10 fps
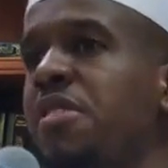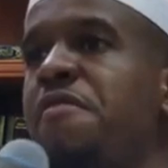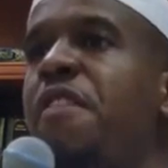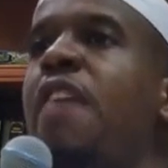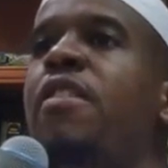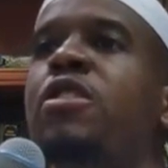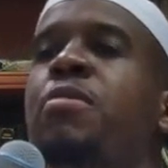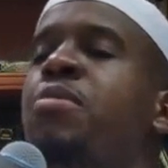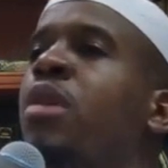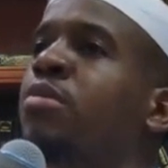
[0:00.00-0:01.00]
It's 500
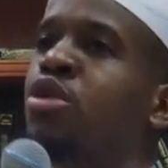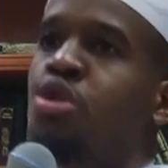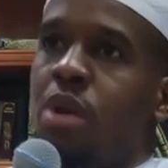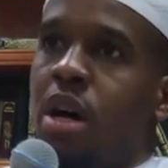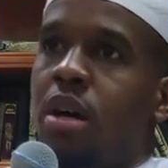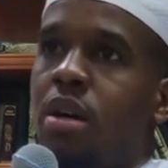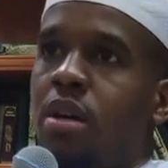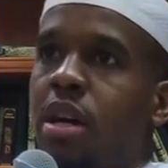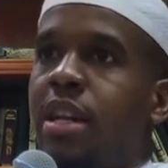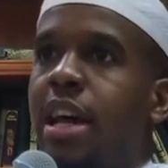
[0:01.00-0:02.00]
people come to Jummah, and